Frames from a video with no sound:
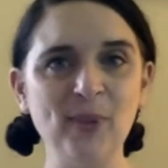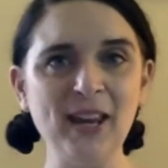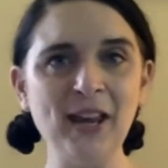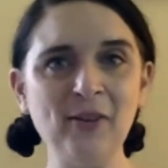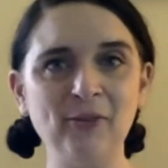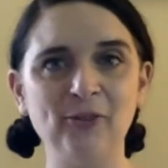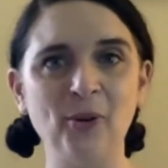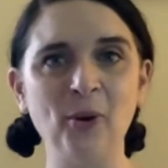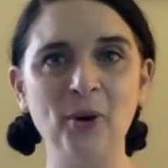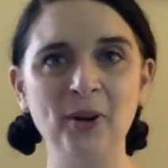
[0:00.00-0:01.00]

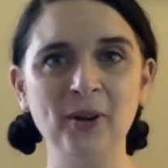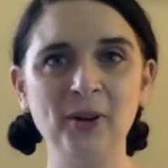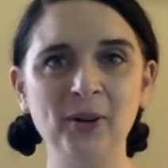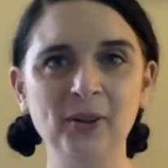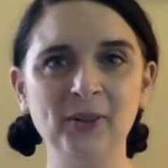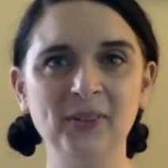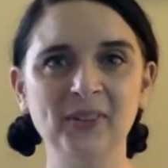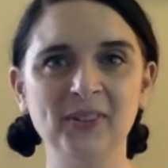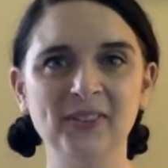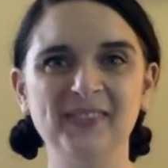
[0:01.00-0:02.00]
before.
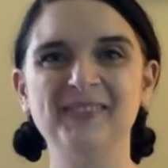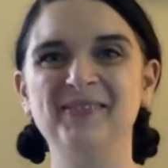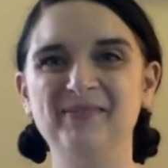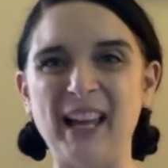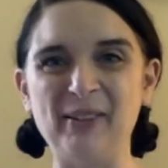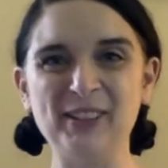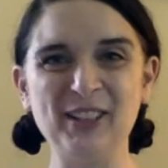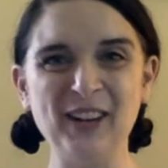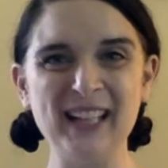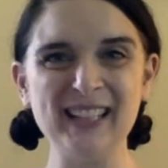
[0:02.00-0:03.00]
That was a
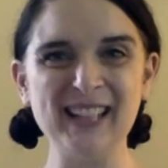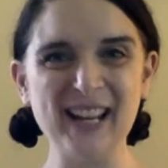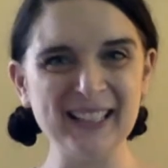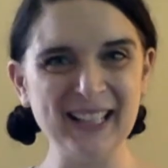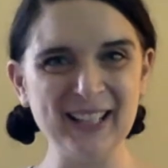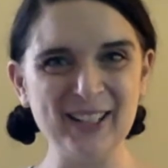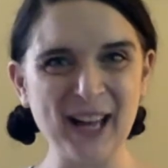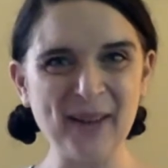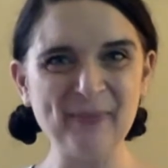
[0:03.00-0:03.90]
great start. Nice job.